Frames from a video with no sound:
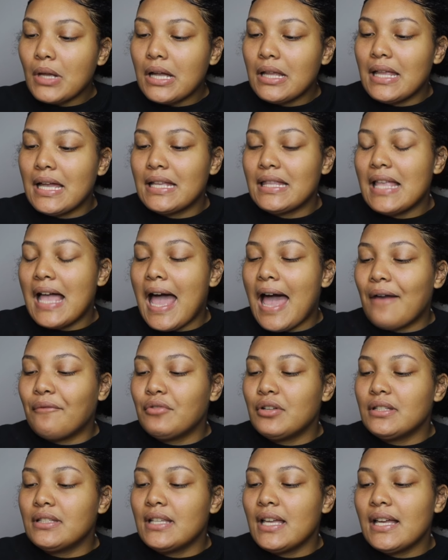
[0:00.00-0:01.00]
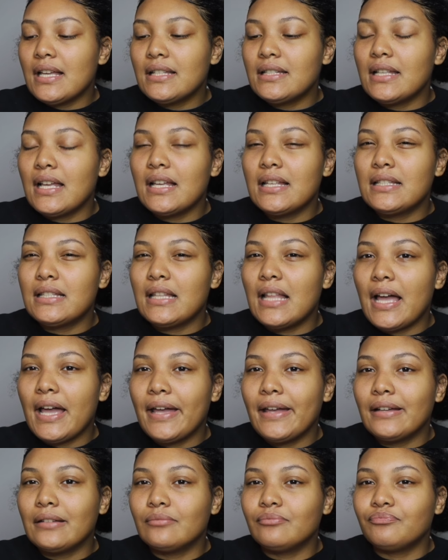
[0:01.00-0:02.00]
Like, the aftertaste tastes
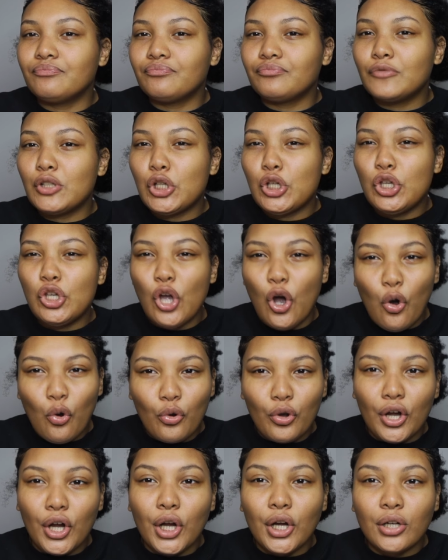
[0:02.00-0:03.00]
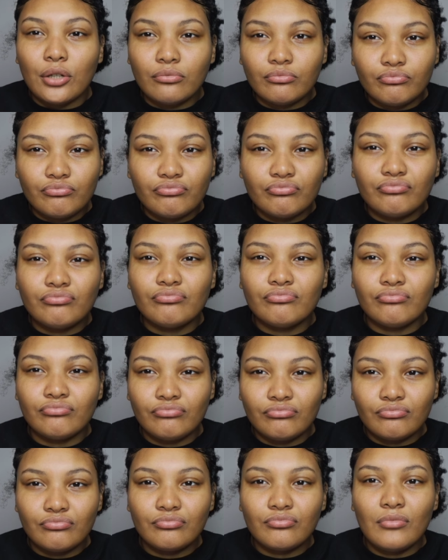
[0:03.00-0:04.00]
like yogurt
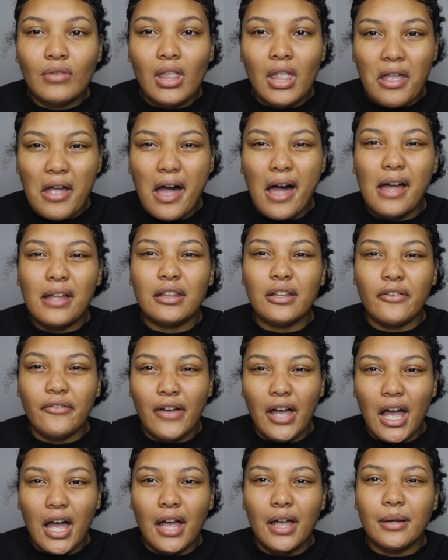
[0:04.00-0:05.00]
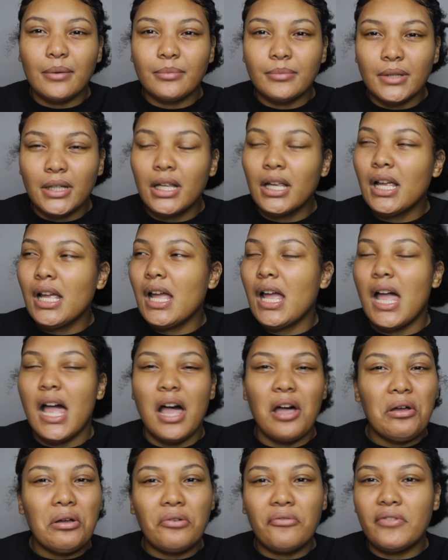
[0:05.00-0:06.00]
kind of vibe.
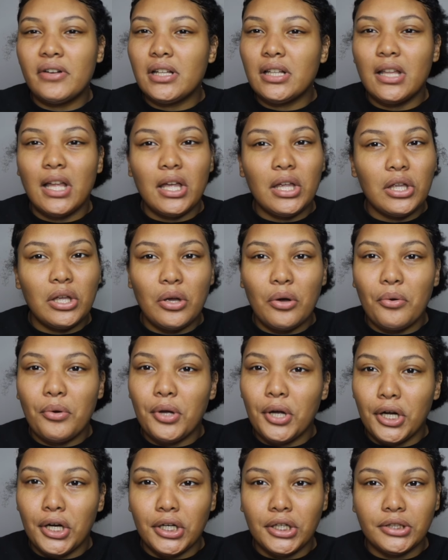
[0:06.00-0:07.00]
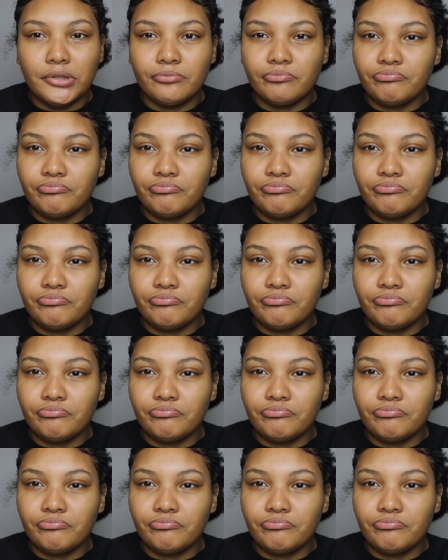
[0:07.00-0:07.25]
I don't really like yogurt.